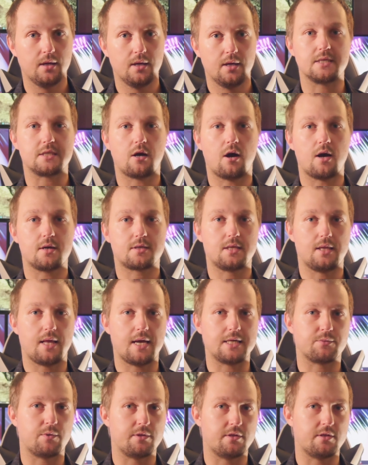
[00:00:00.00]
This
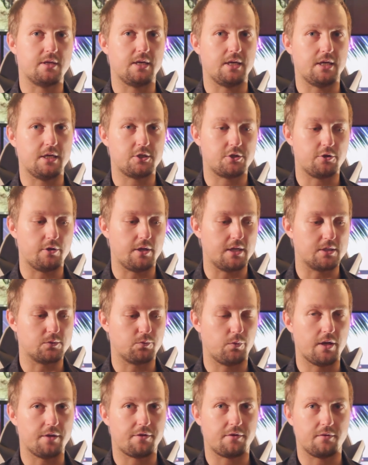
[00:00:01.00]
isolates whether the issue
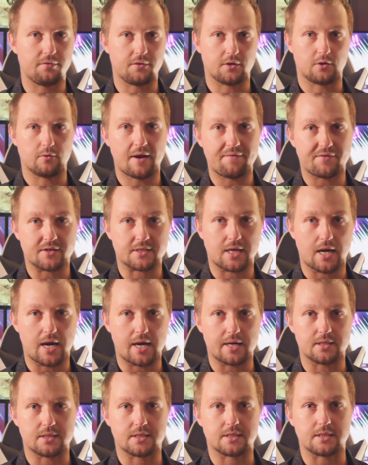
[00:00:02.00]
is with the graphics
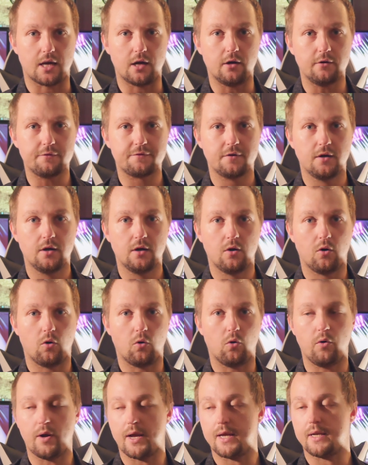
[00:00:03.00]
card itself
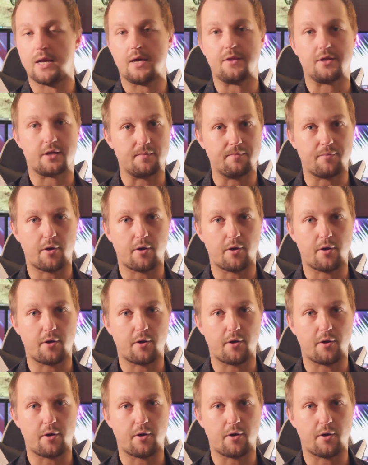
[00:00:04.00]
or any other